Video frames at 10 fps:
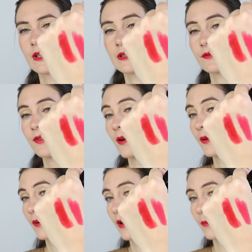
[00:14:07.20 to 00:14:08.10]
It's a
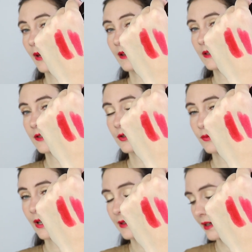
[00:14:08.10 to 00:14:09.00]
very well balanced
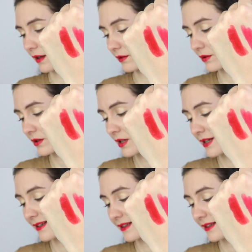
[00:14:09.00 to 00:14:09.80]
red color.